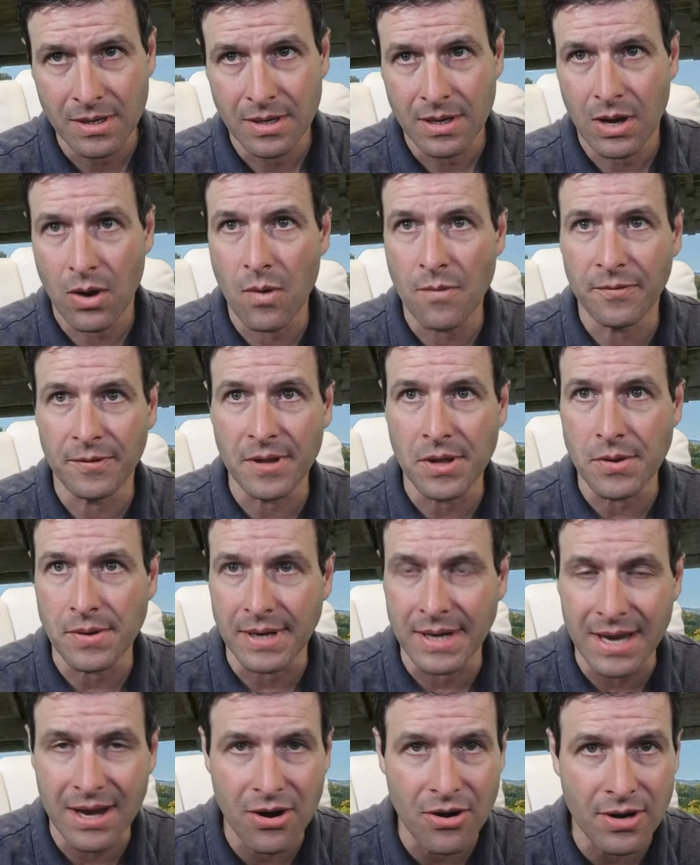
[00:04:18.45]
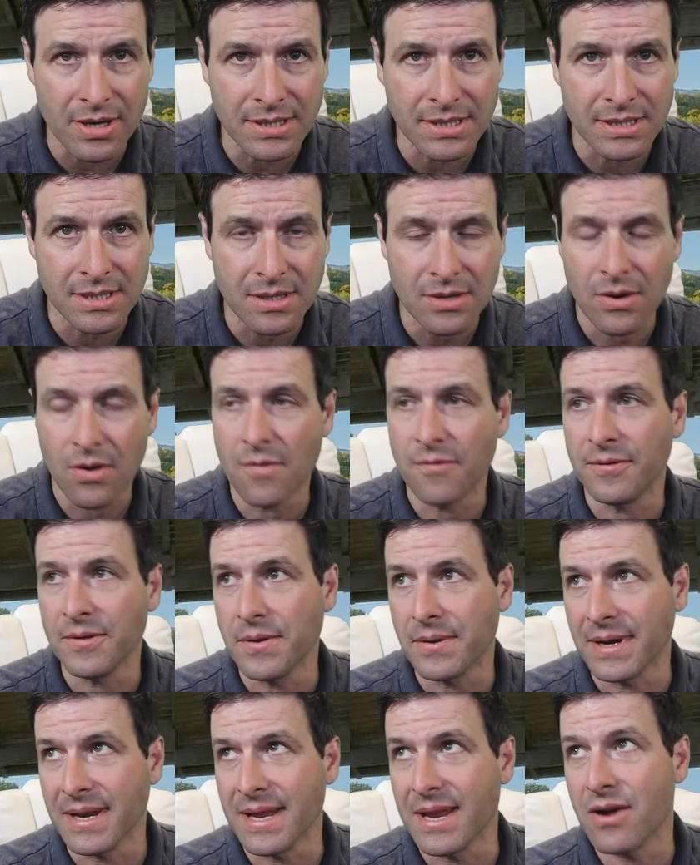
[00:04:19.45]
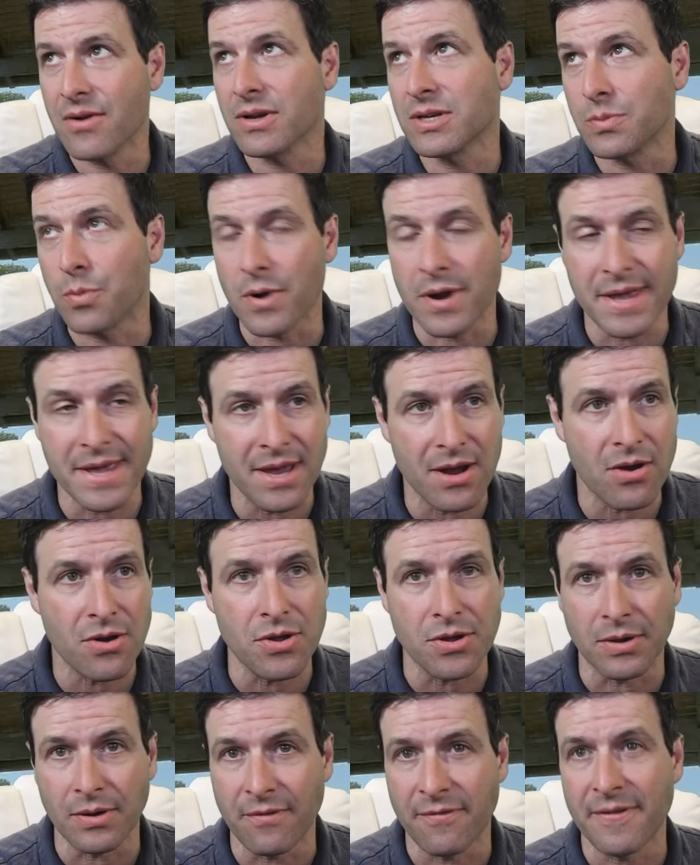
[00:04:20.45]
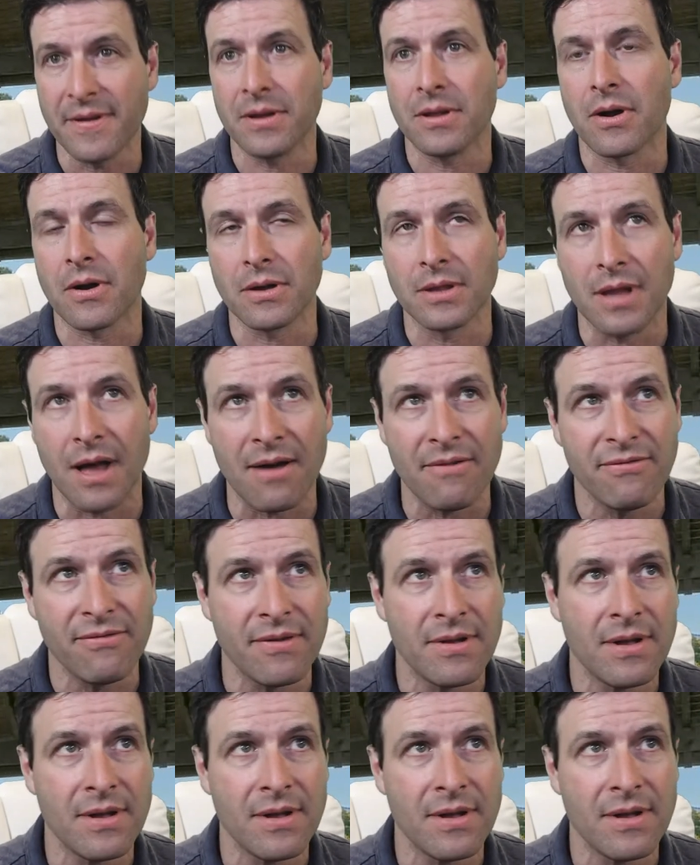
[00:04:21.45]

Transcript: Hopefully you can hear us. Hopefully you can hear us. We're here. You can feel our love.